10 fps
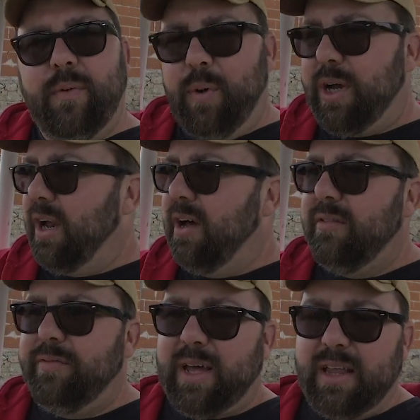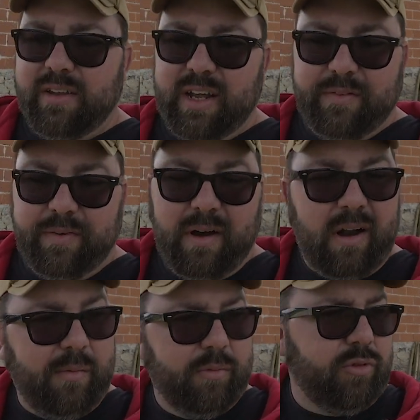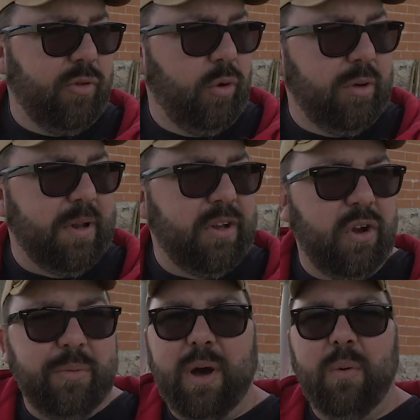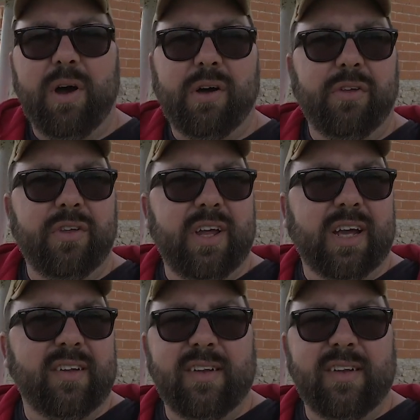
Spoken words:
we're going to get the digger fired up. I've already been doing a bit of work on the digger